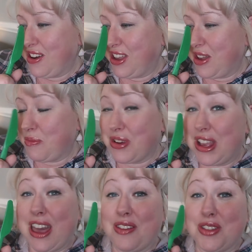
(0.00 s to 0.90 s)
area
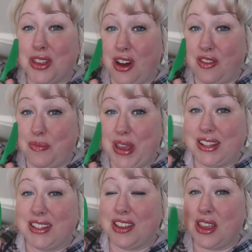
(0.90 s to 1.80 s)
bring out the loft
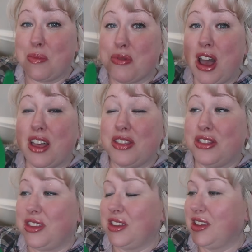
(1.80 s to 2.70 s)
beds. Now they brought
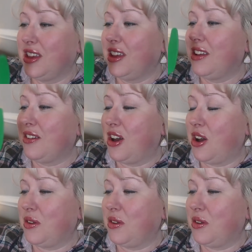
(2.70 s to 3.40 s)
fetch, fetch, fetch.